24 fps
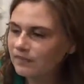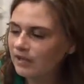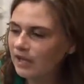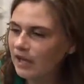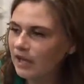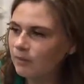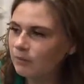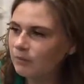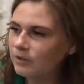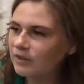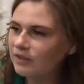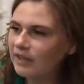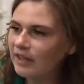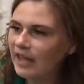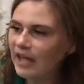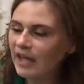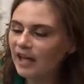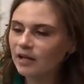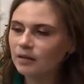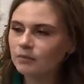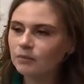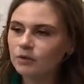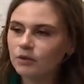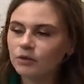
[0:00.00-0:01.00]
And when the
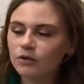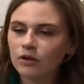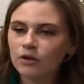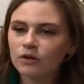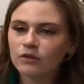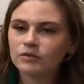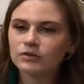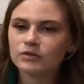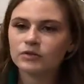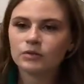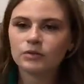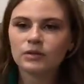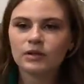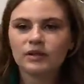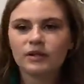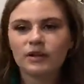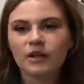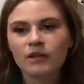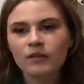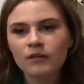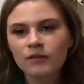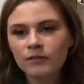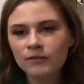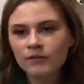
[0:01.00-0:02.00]
animal goes to
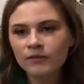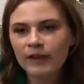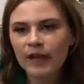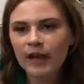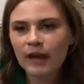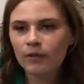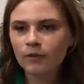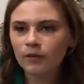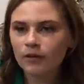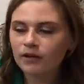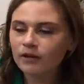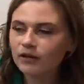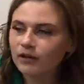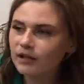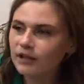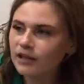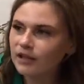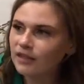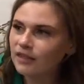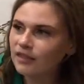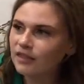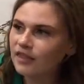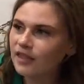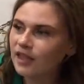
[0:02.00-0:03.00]
another flower,
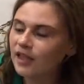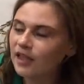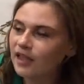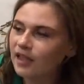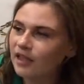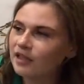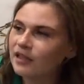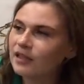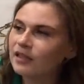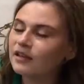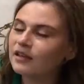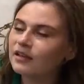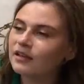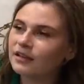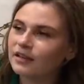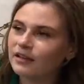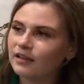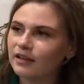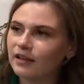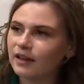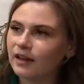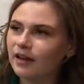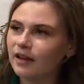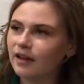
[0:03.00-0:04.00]
they,
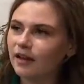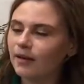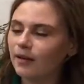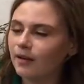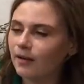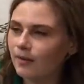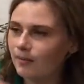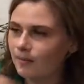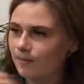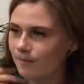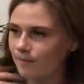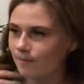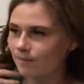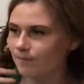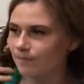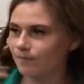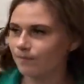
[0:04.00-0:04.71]
um,